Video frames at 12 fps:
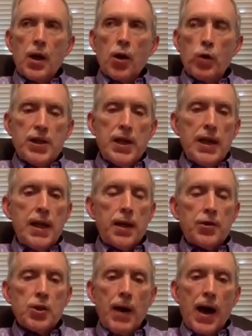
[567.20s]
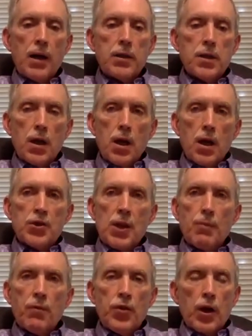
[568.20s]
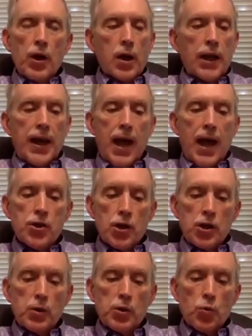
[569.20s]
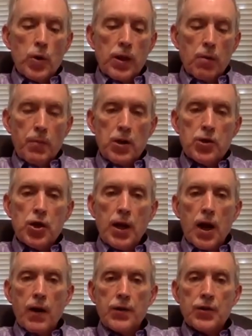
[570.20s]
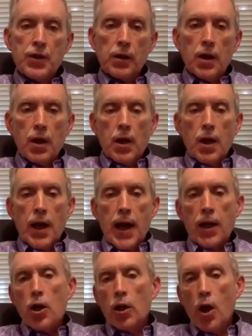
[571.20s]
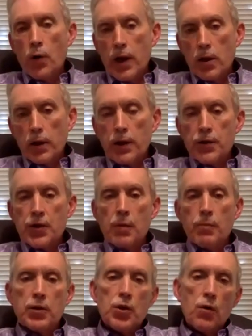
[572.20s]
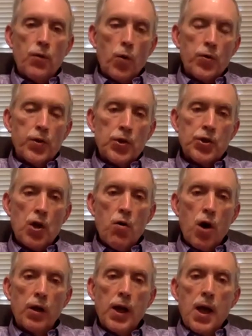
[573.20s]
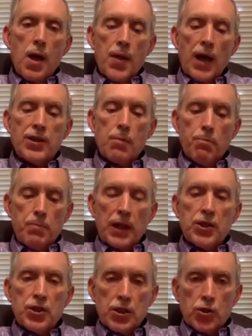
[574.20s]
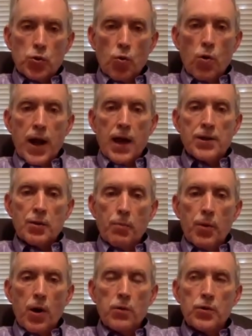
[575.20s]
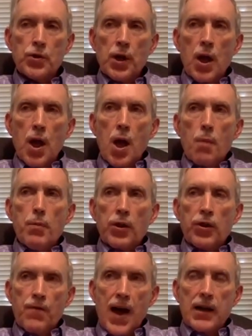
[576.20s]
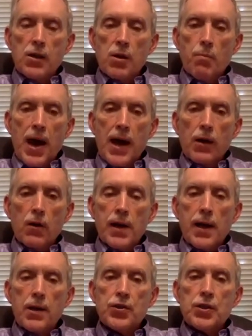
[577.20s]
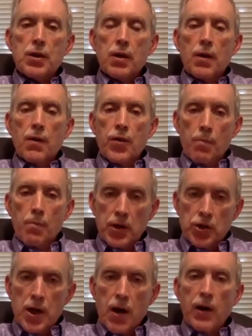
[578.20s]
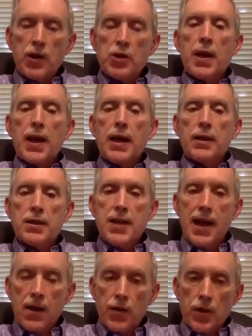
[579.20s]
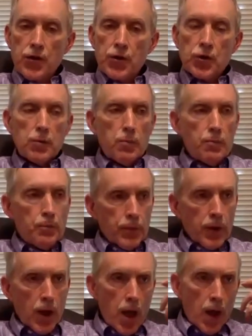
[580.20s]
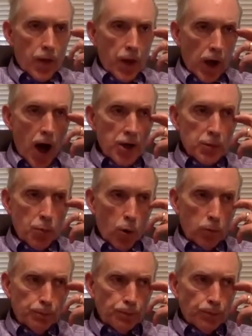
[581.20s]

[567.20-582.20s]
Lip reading: critiques about some of the connections between the missionaries and colonialism and so forth and so on. That's a mixed story, I suppose. But the fact of the matter is, the missionaries began to take the gospel